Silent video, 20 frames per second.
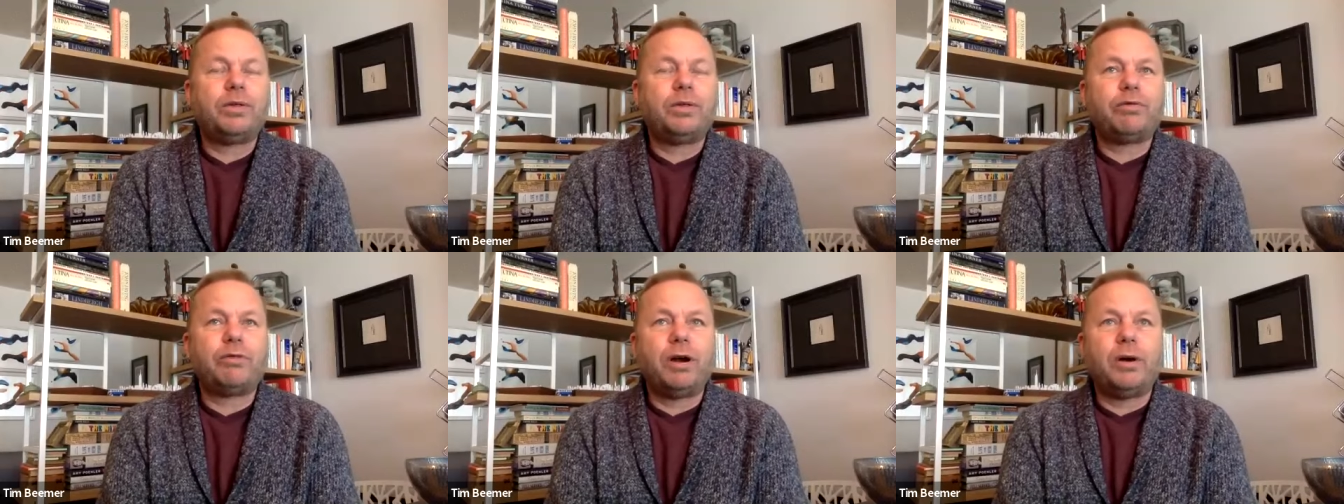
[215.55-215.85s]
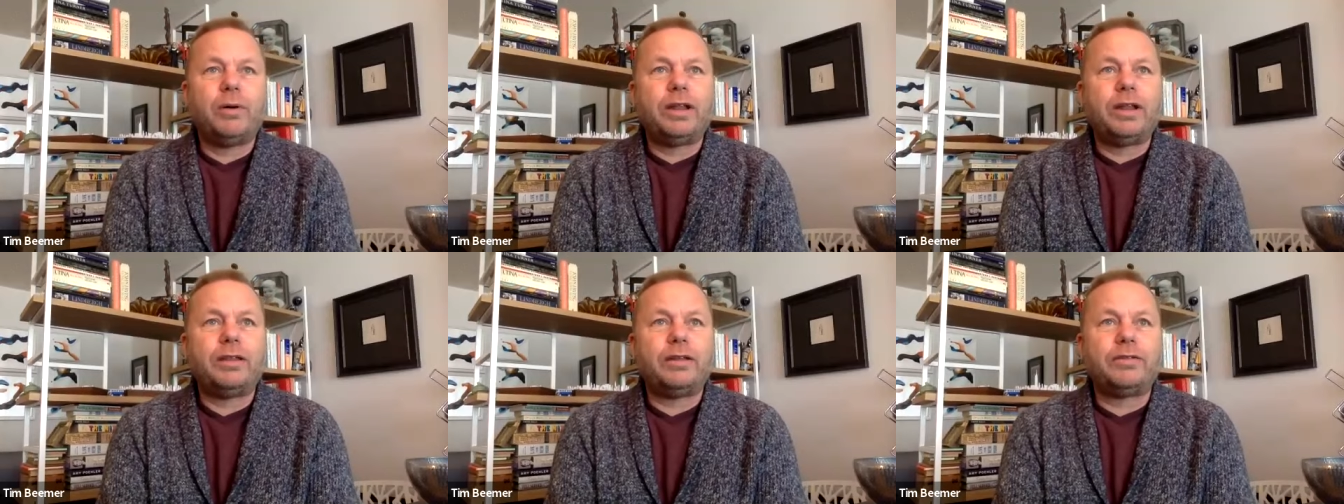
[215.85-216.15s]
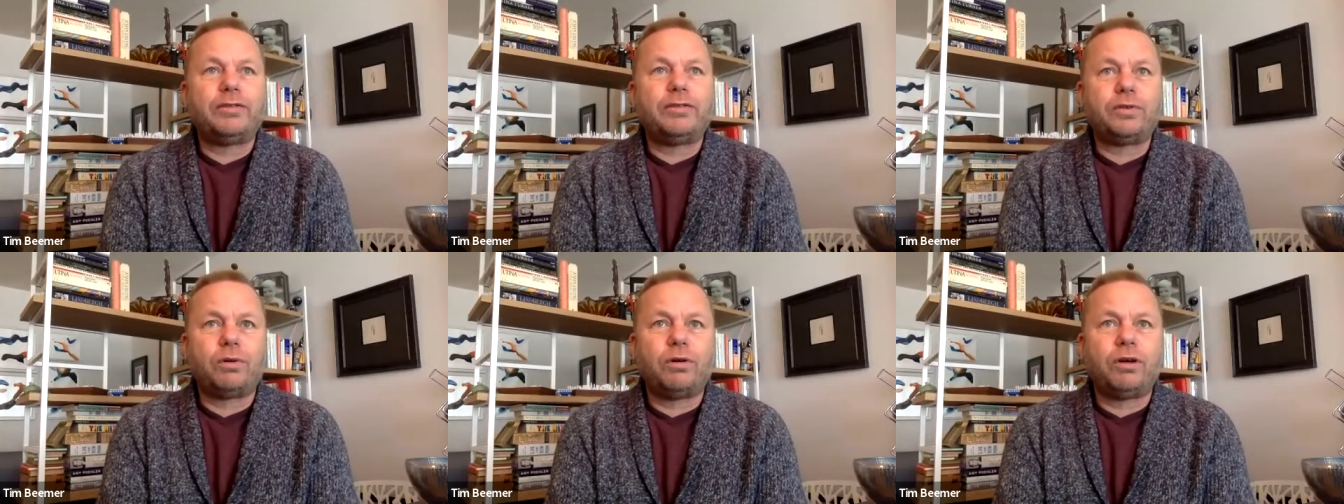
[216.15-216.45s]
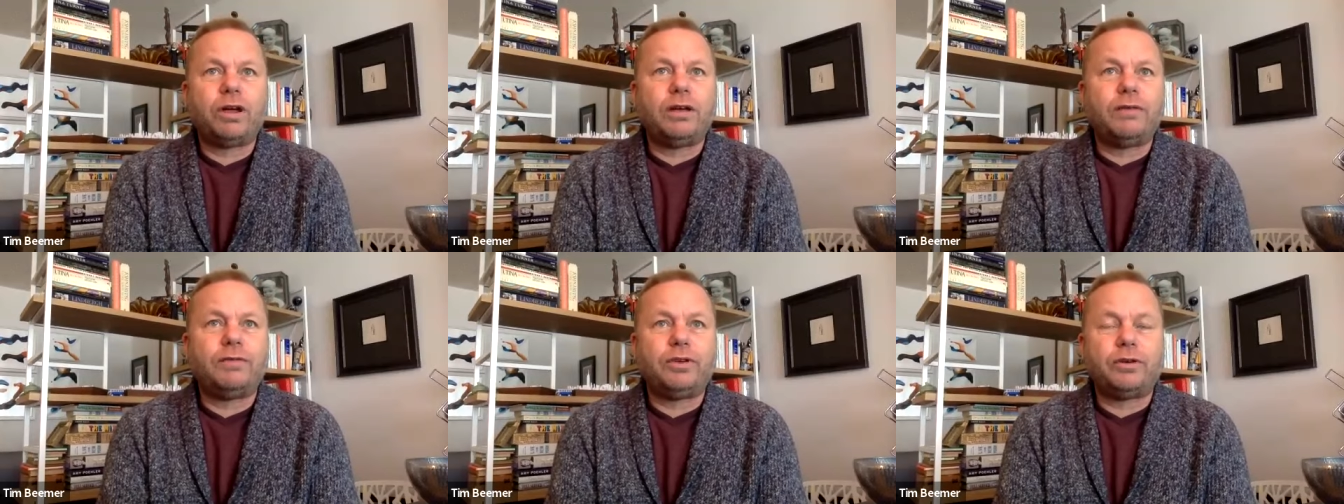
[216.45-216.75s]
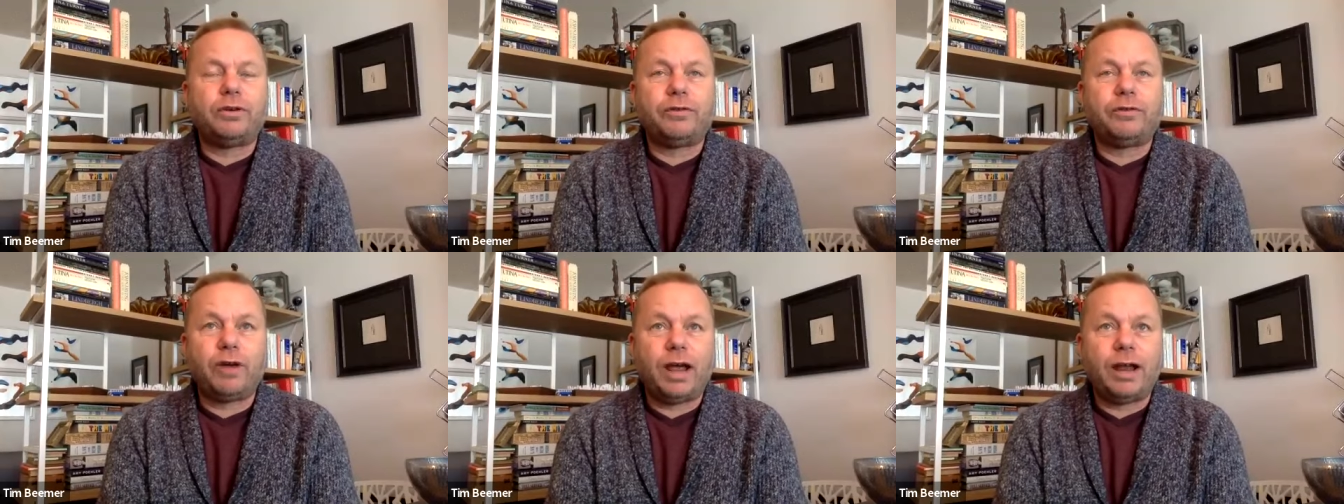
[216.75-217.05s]
throw in the story of
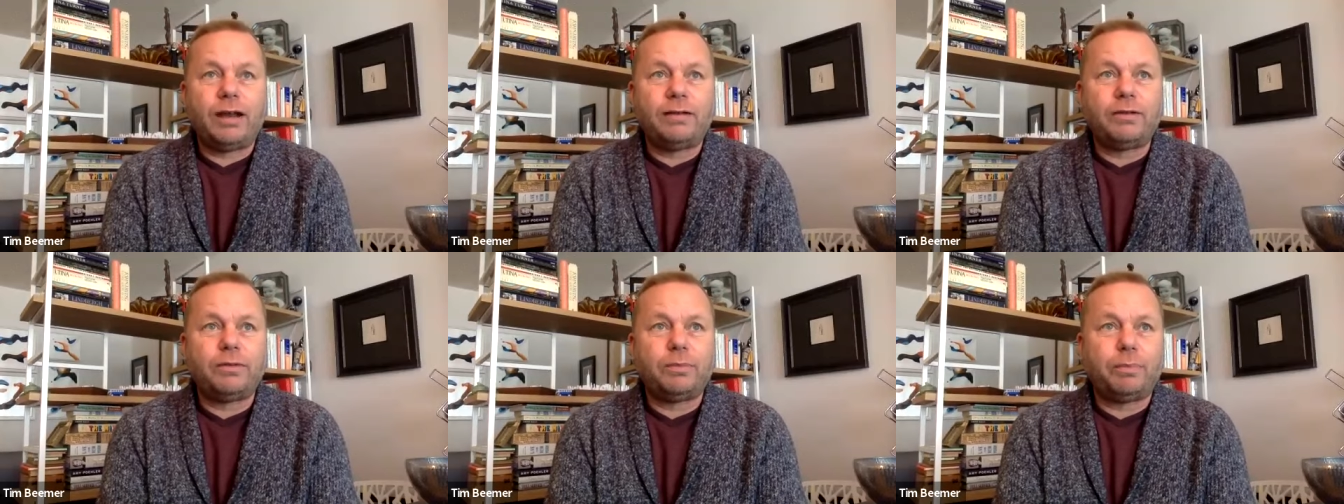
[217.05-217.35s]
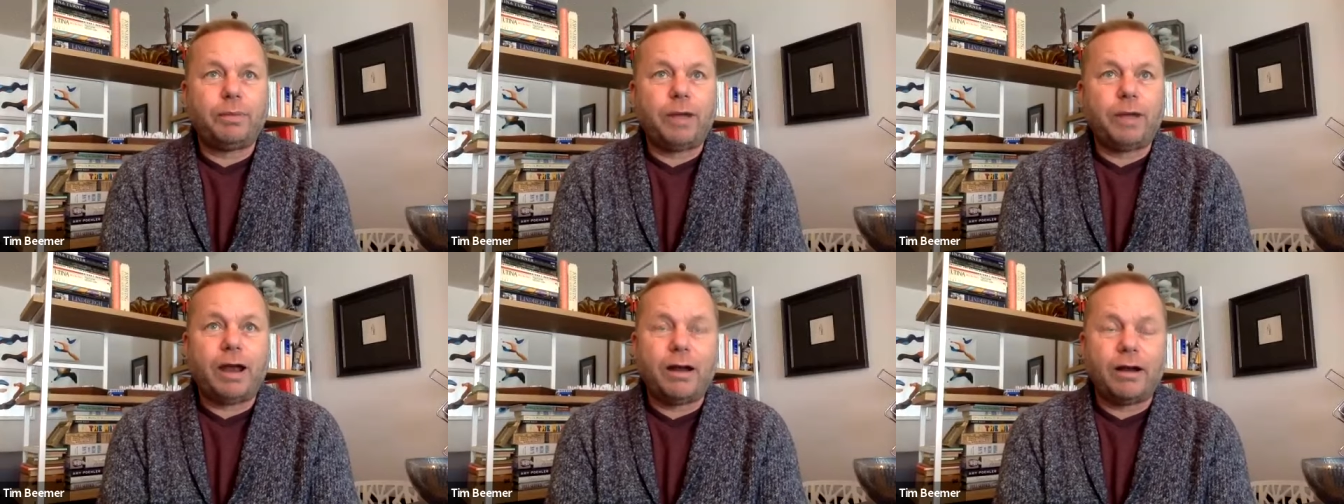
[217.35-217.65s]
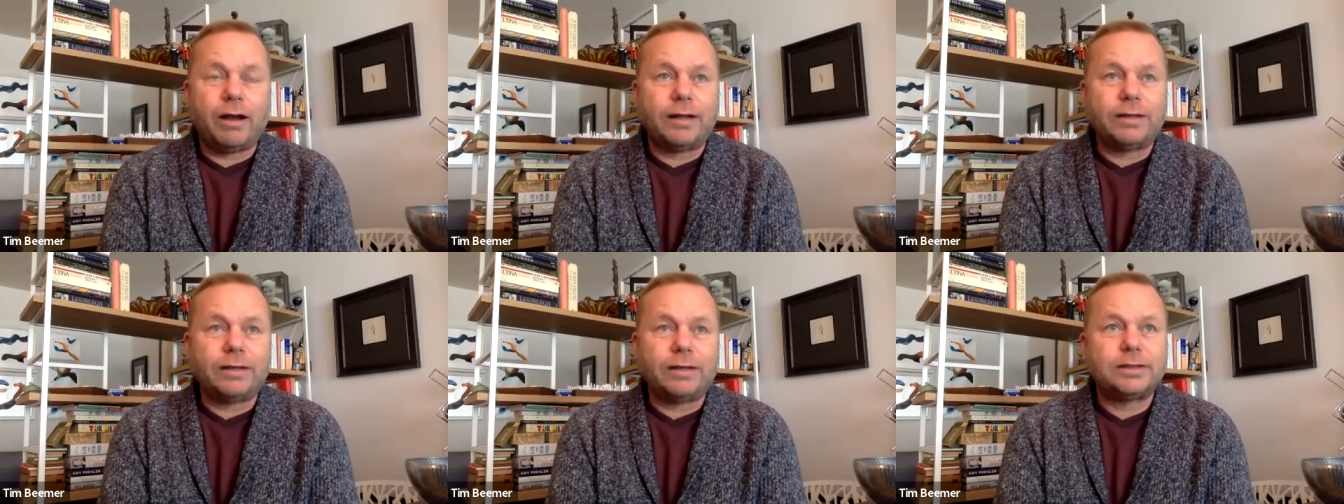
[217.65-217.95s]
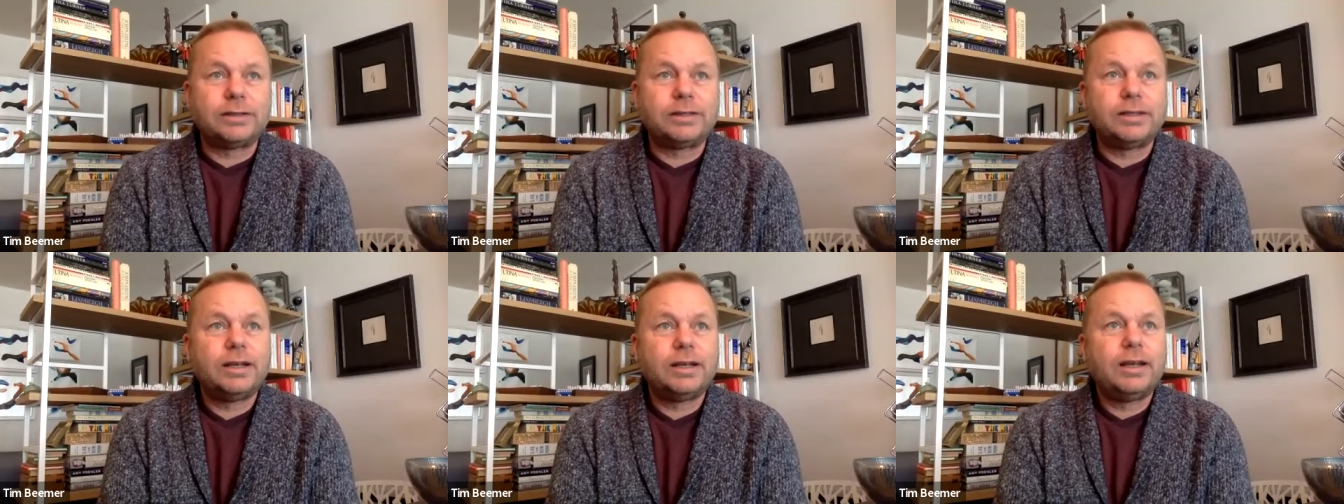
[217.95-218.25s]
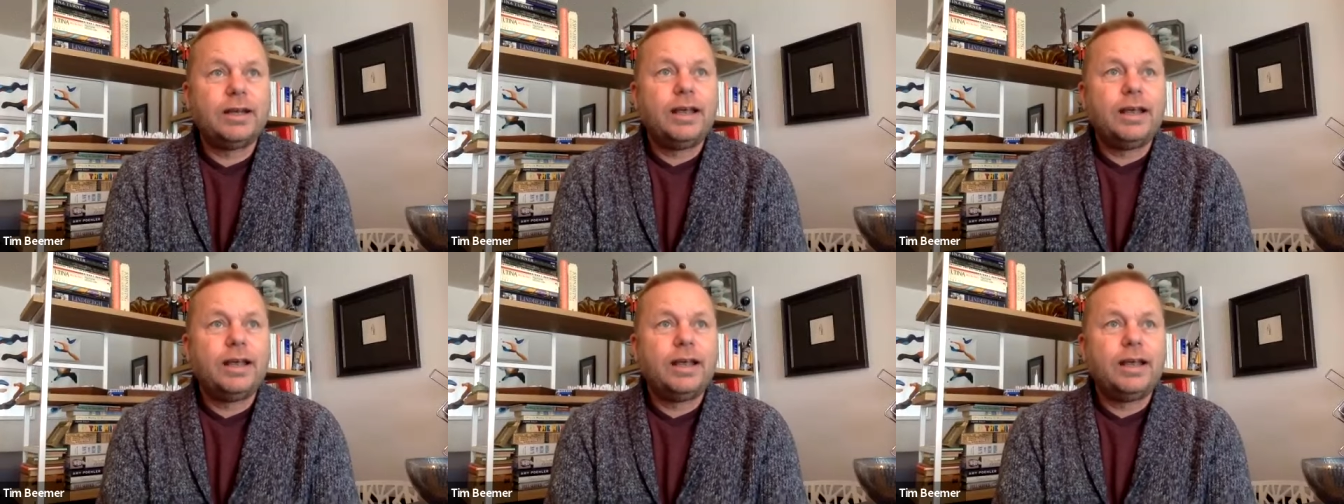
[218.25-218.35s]
your friend's parents